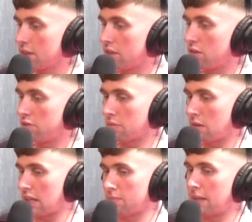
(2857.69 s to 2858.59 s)
You know, from
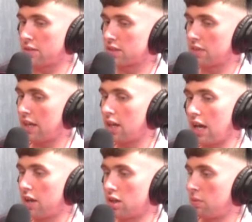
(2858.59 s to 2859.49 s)
a, like a mental set of, I
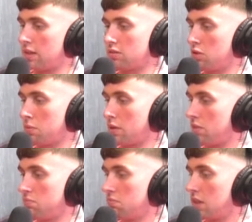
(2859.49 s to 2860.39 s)
I could have went no
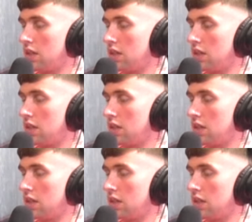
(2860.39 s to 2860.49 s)
problem.